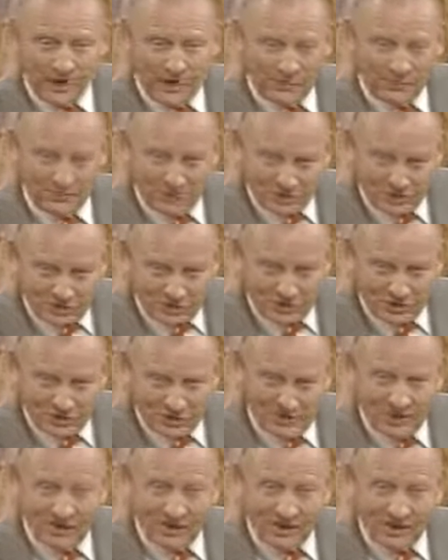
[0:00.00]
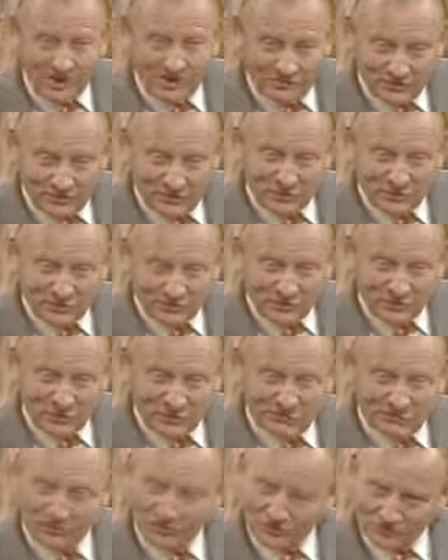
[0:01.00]
of the return of Jesus
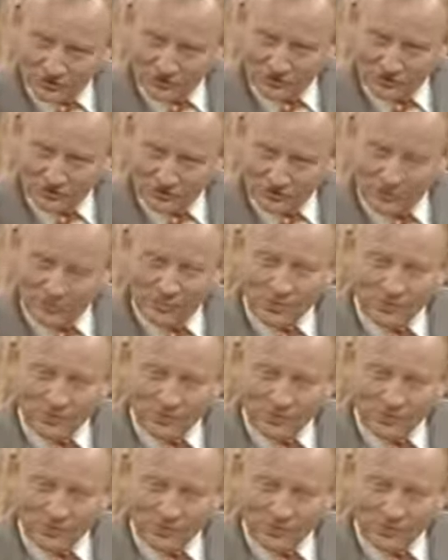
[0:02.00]
Christ to this earth.